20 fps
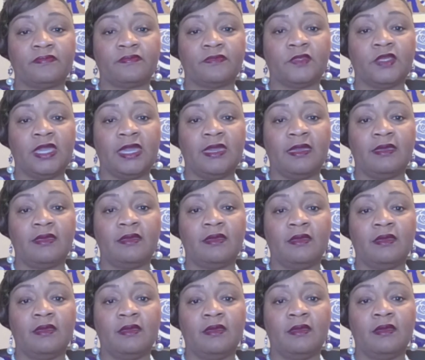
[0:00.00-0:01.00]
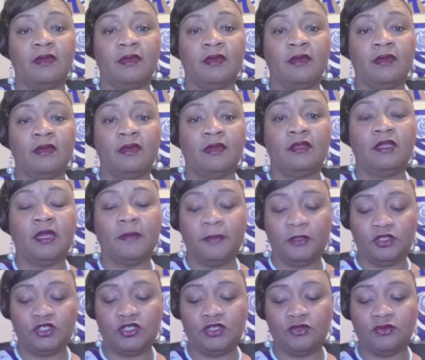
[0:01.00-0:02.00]
Okay, number
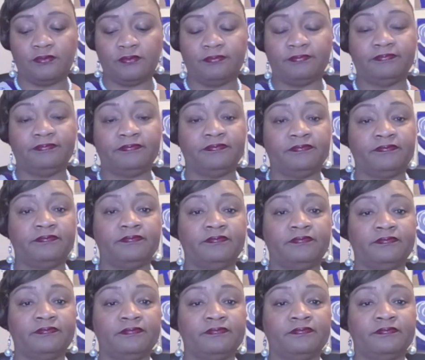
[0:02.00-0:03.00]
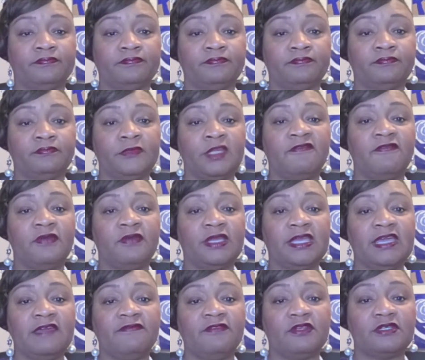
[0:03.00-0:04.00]
two,
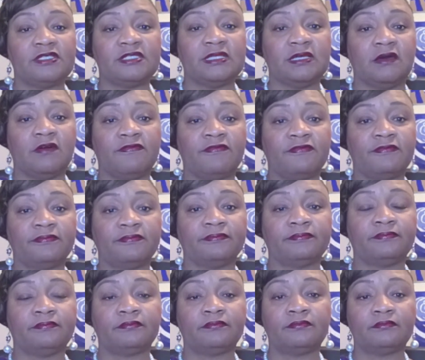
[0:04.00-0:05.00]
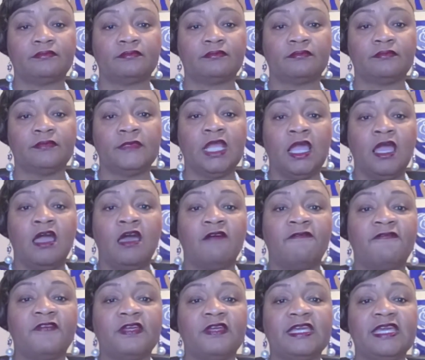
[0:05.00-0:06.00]
forgive yourself.
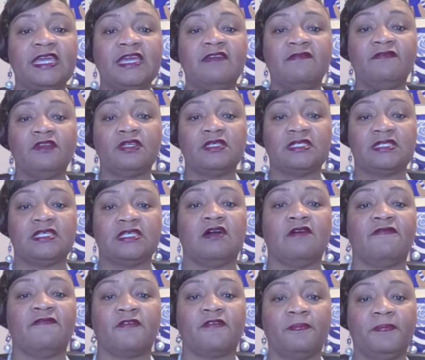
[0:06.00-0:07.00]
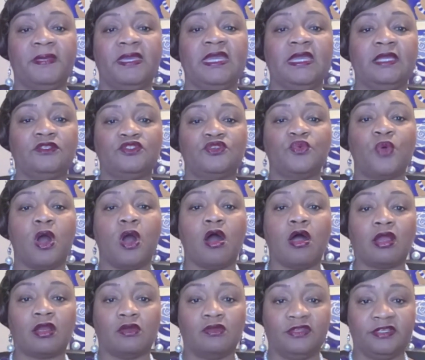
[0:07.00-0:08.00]
Forgive yourself for being too
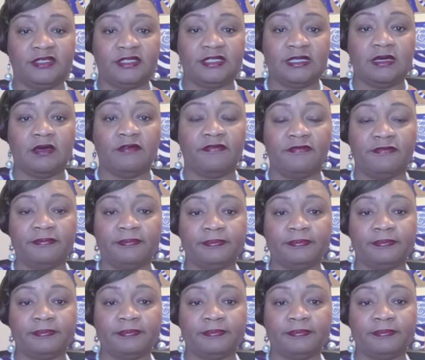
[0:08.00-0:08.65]
hard on yourself.